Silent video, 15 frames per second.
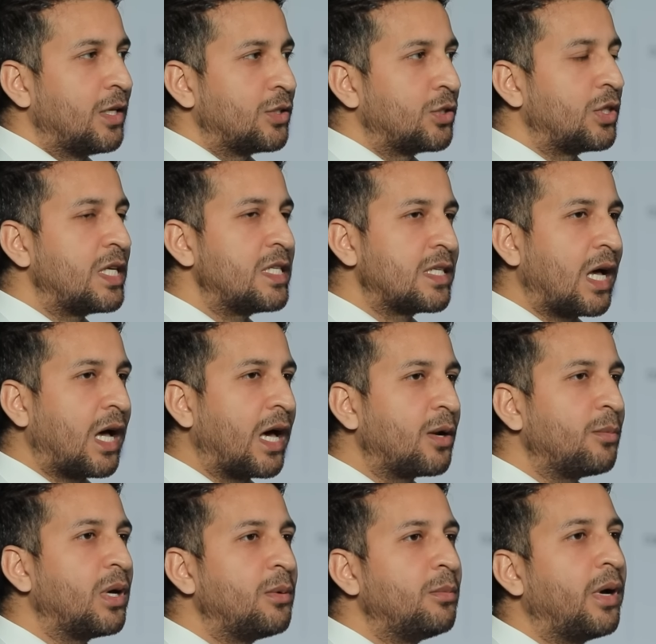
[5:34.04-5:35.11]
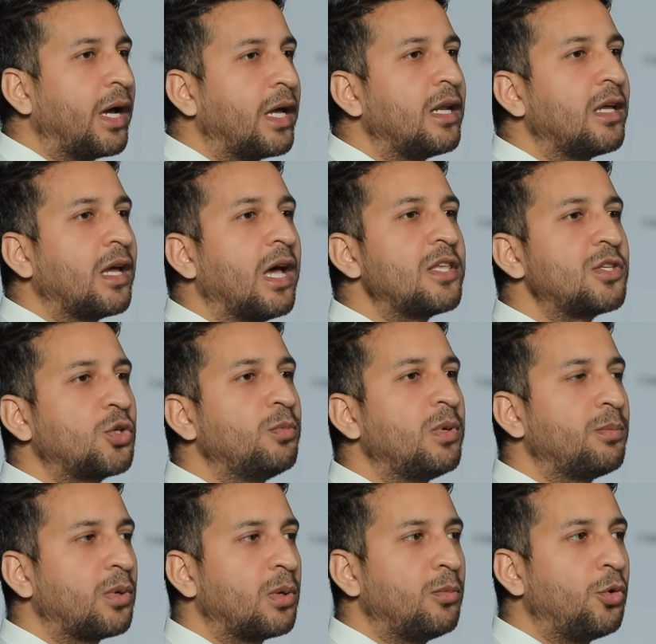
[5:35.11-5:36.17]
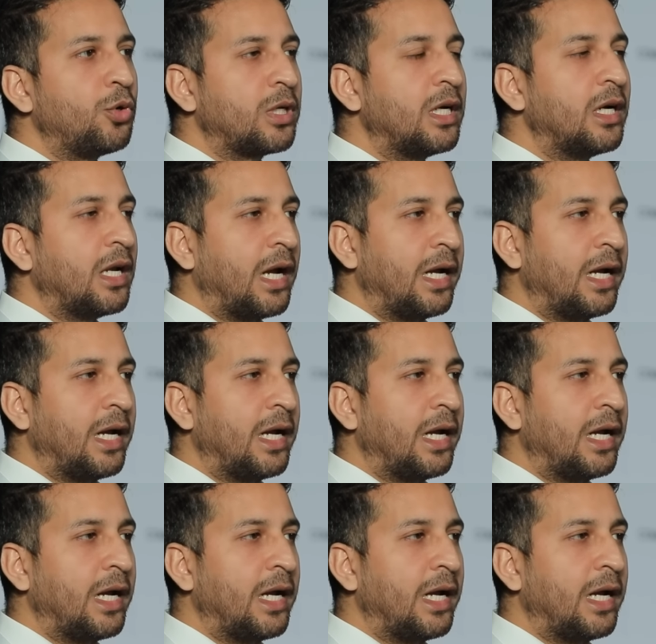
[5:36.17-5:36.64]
So these urban mining has to be promoted,